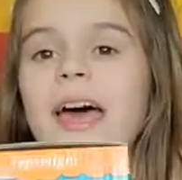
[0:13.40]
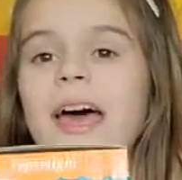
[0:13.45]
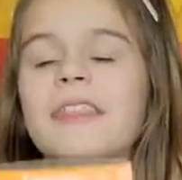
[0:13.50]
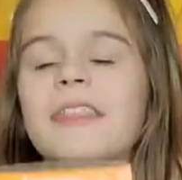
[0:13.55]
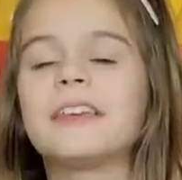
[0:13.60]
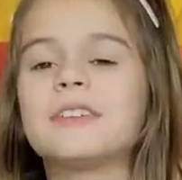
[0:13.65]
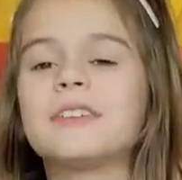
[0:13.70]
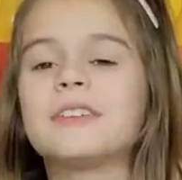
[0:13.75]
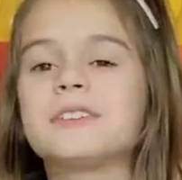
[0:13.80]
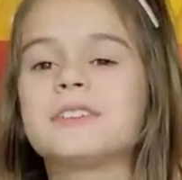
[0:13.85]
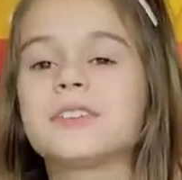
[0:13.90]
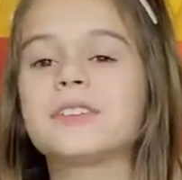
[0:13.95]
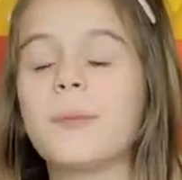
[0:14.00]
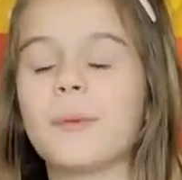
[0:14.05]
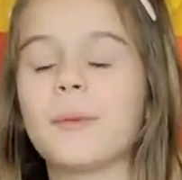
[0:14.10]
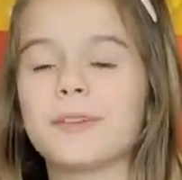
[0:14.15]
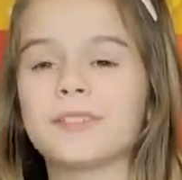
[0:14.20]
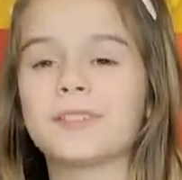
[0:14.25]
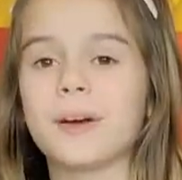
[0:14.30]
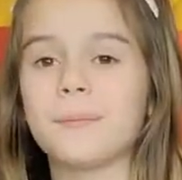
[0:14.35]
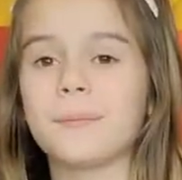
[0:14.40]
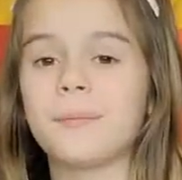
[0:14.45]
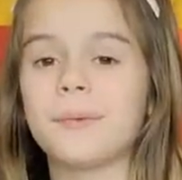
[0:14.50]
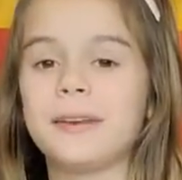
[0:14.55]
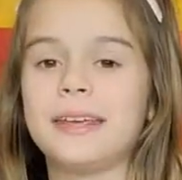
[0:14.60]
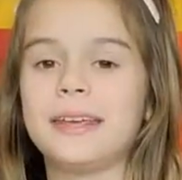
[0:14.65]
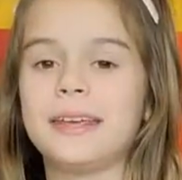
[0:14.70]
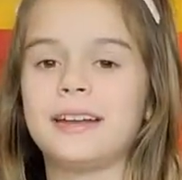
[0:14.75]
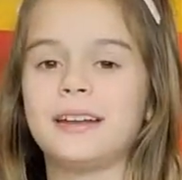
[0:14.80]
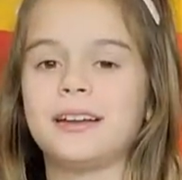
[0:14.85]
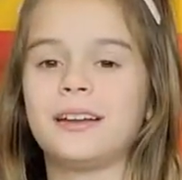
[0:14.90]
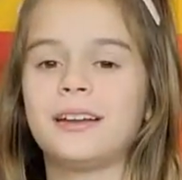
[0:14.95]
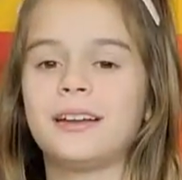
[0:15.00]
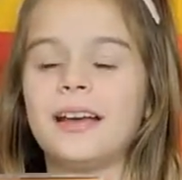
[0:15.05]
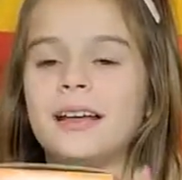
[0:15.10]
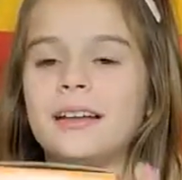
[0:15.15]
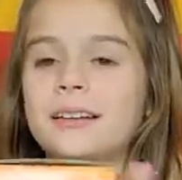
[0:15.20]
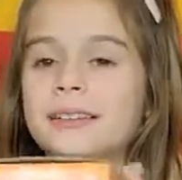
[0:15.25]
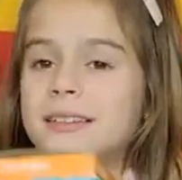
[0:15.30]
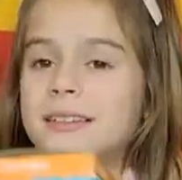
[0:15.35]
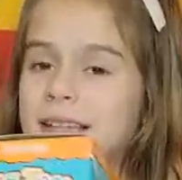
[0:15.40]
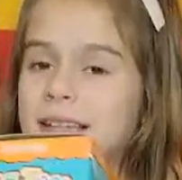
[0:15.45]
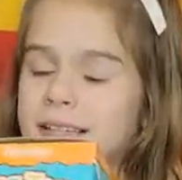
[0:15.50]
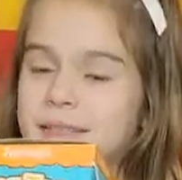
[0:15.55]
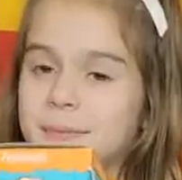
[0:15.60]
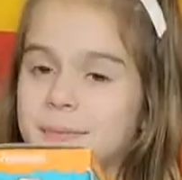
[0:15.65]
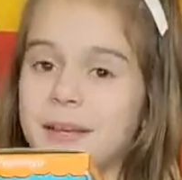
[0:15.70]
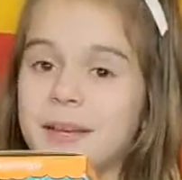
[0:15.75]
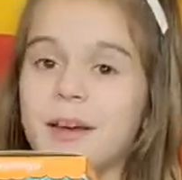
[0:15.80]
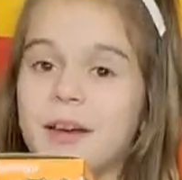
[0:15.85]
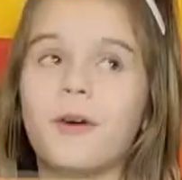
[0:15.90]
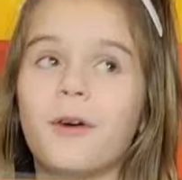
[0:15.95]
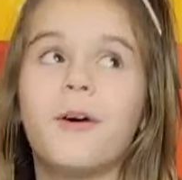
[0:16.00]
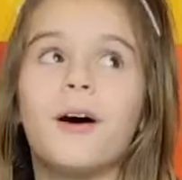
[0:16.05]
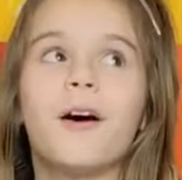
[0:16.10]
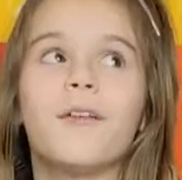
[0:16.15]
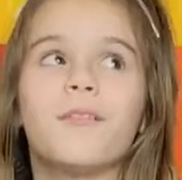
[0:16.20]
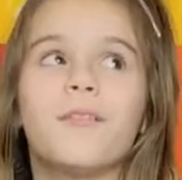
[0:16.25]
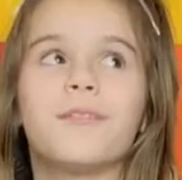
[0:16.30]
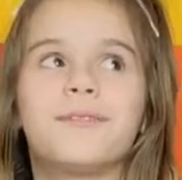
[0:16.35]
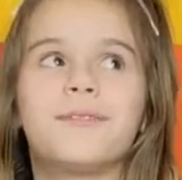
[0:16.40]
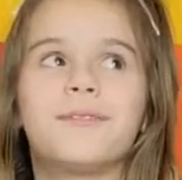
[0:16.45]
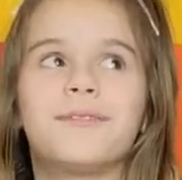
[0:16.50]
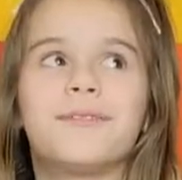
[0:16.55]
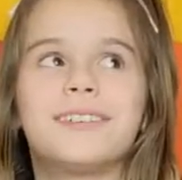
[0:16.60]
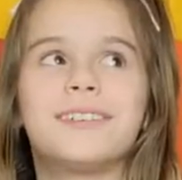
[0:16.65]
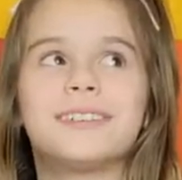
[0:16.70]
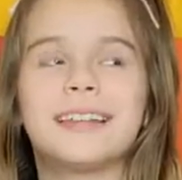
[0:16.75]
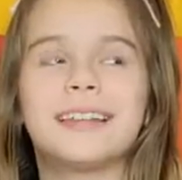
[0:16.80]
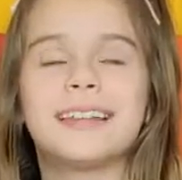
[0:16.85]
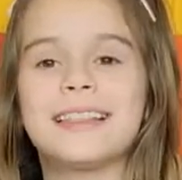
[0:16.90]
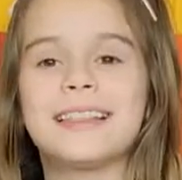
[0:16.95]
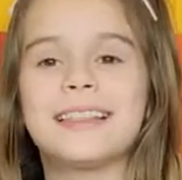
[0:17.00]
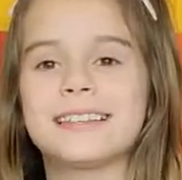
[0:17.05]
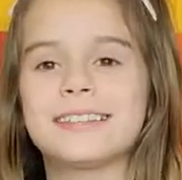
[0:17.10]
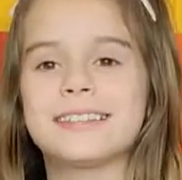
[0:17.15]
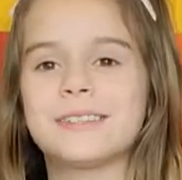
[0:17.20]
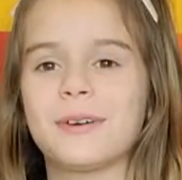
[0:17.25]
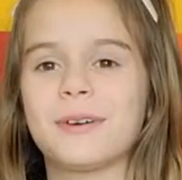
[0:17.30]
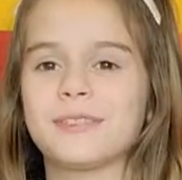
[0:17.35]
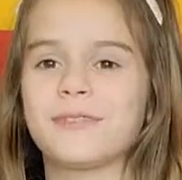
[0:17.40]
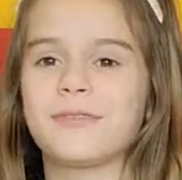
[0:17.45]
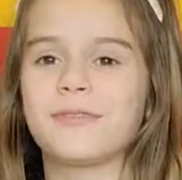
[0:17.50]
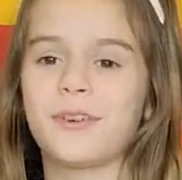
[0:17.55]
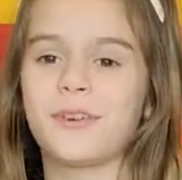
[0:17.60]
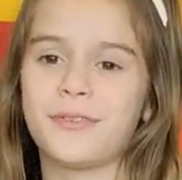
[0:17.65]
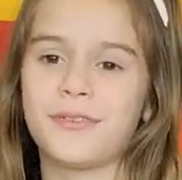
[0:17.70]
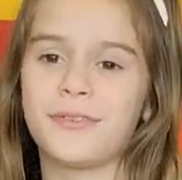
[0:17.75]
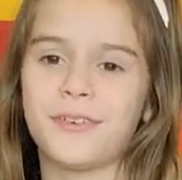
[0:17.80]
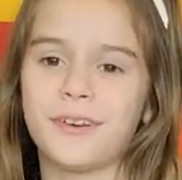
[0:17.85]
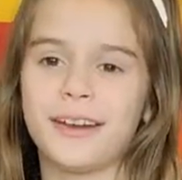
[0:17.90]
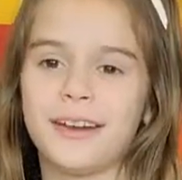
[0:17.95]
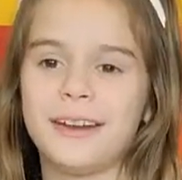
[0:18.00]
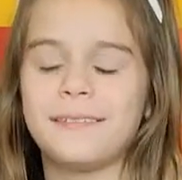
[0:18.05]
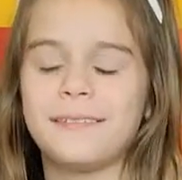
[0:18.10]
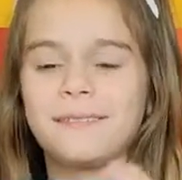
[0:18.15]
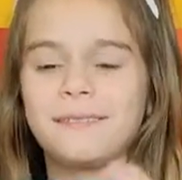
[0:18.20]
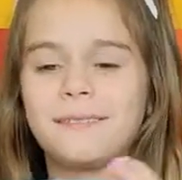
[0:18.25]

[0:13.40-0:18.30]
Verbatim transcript: Thank you so much, company in Tepsmigo, for sending this to us for free.